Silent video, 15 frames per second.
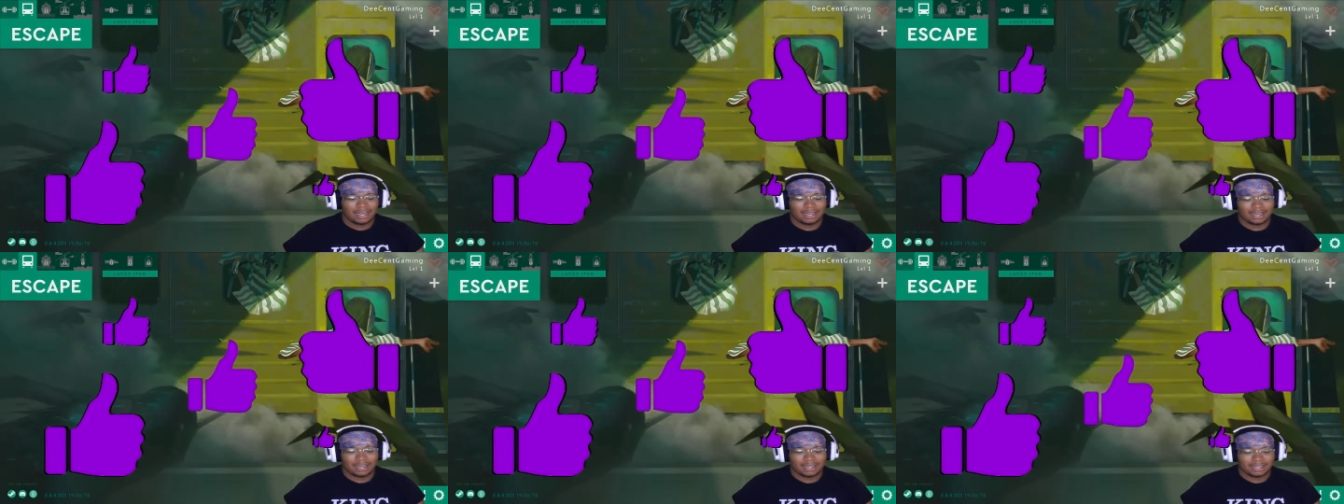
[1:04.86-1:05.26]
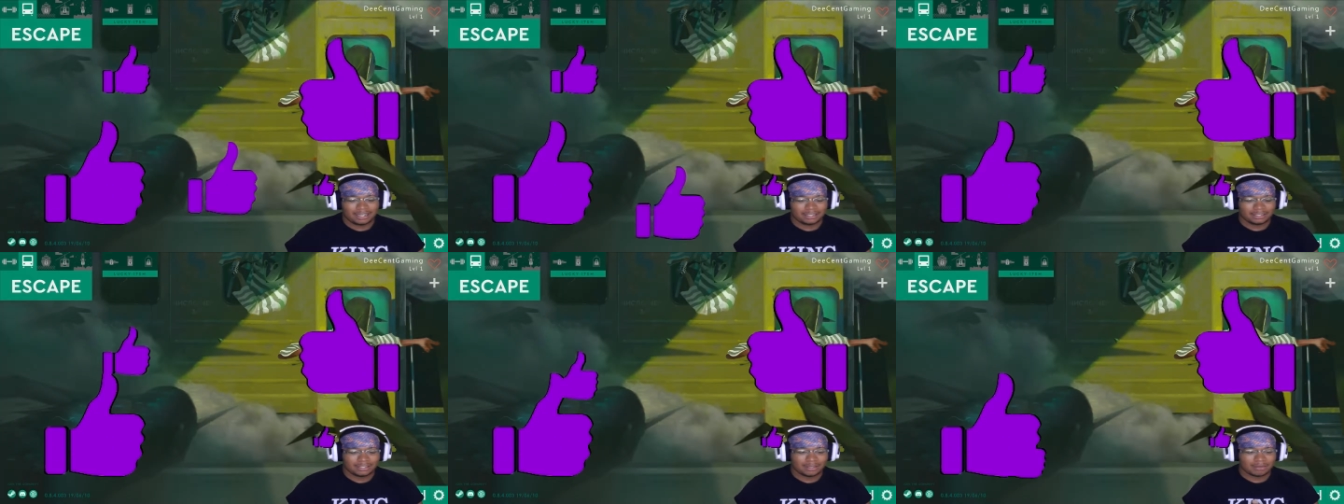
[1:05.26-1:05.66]
Uh,
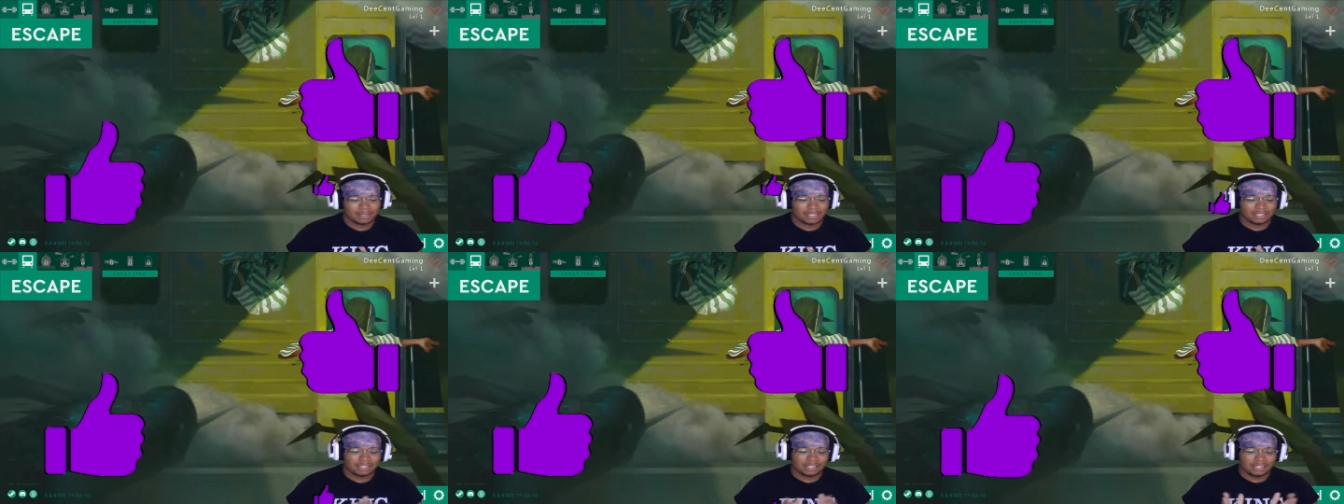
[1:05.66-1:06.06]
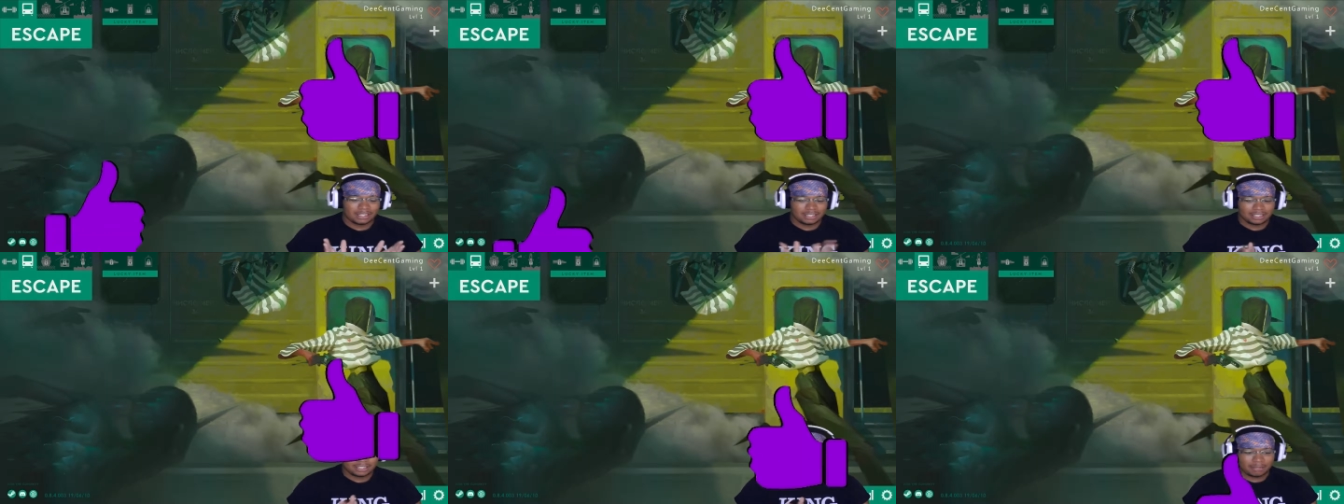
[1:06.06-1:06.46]
you know what I'm saying? She
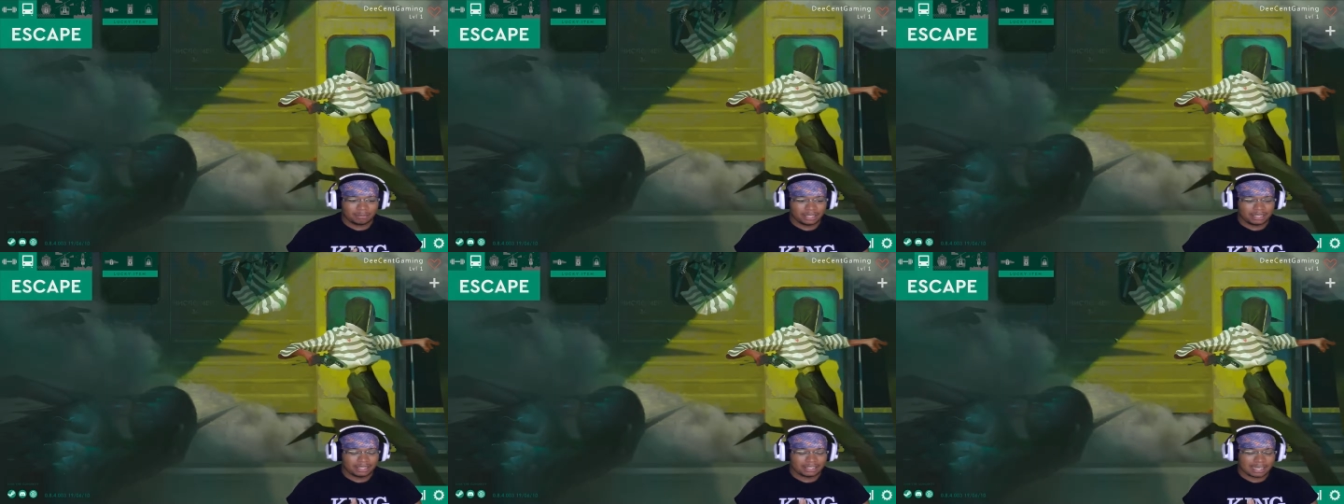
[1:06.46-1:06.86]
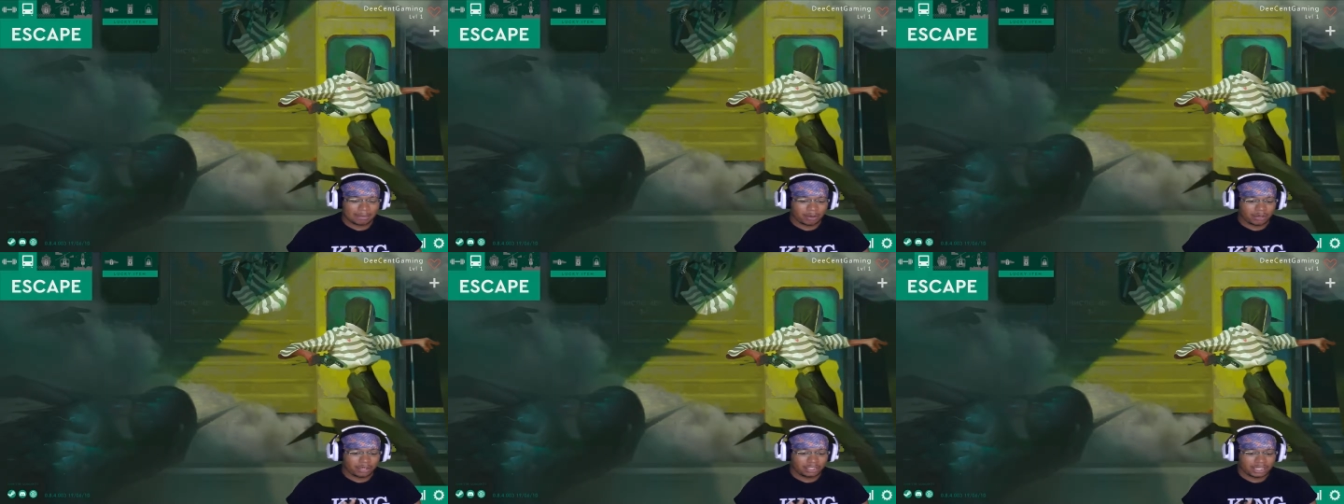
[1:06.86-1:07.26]
she played this game
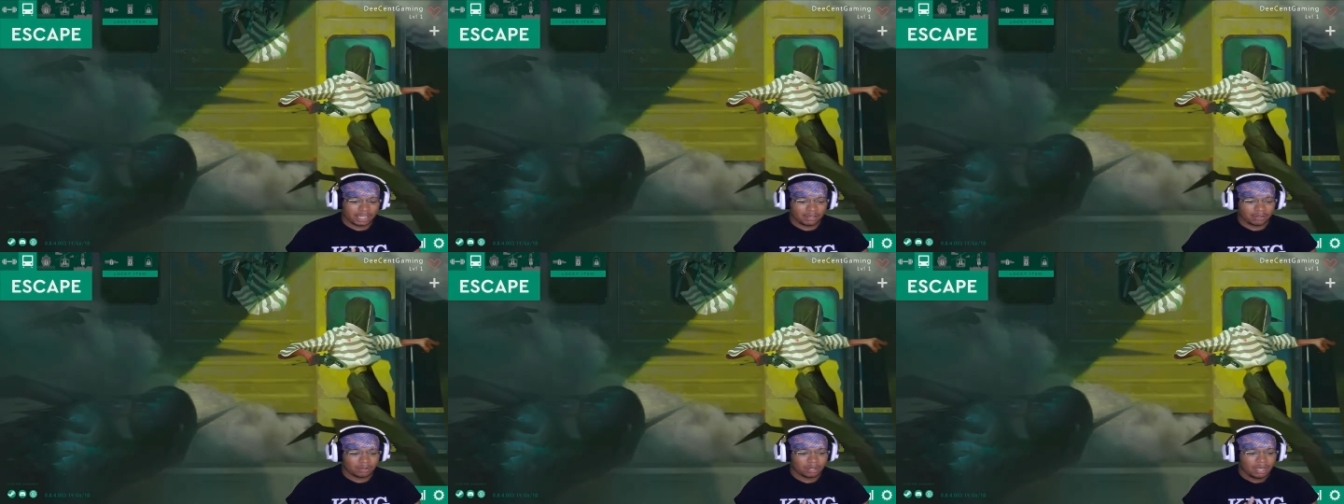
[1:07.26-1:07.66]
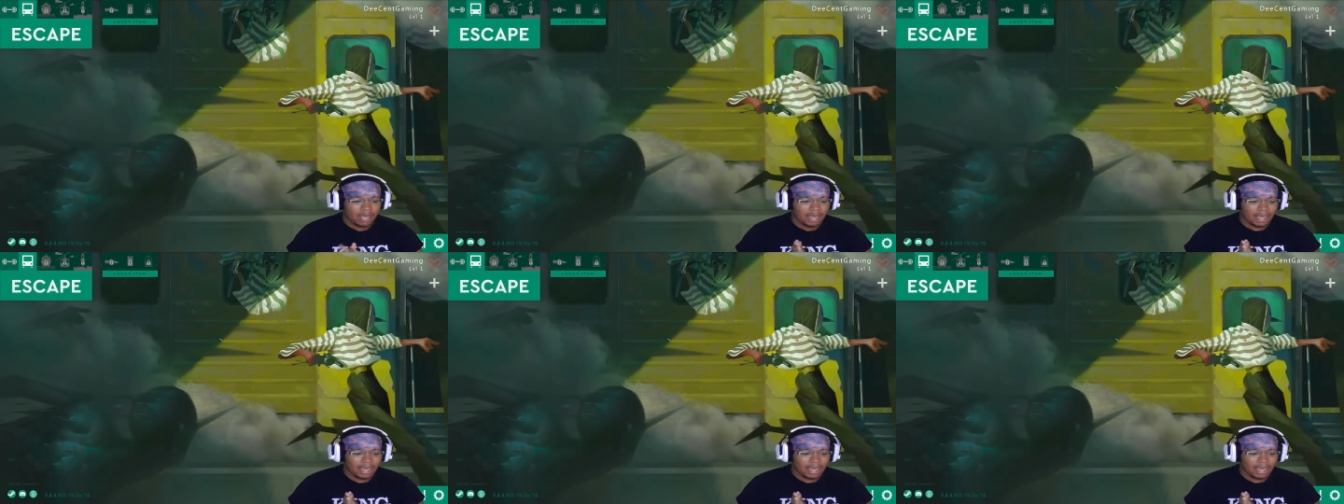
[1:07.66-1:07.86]
on her channel,